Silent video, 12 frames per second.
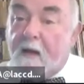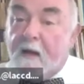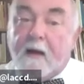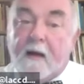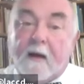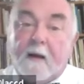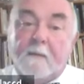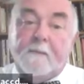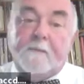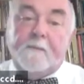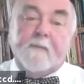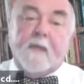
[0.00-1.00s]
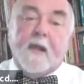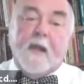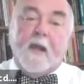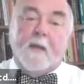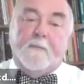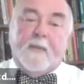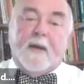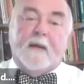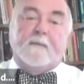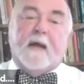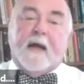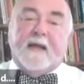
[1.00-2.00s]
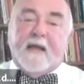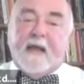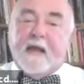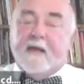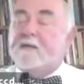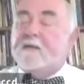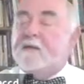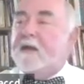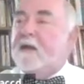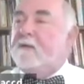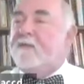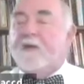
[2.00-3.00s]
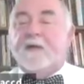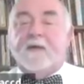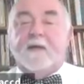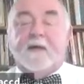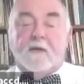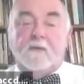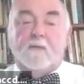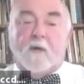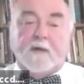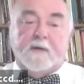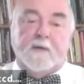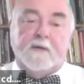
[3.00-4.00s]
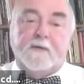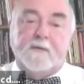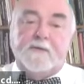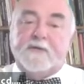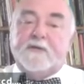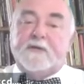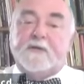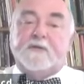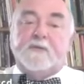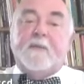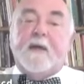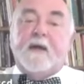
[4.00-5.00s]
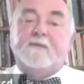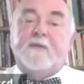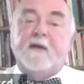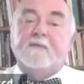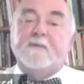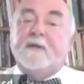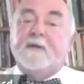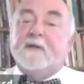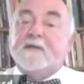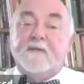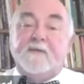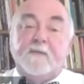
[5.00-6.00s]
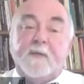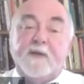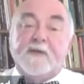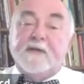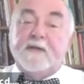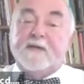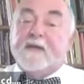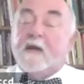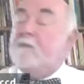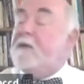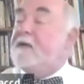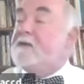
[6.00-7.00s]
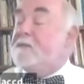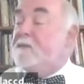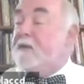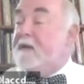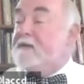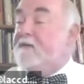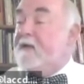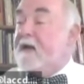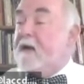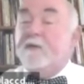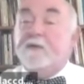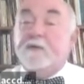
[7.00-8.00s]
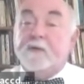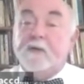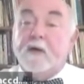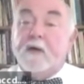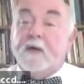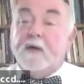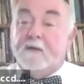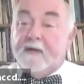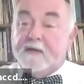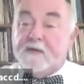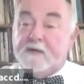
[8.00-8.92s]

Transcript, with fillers: Um, but I can't, and frankly, I don't want to just swap out a five-minute list of information and sound bites in place of an hour or two of lecture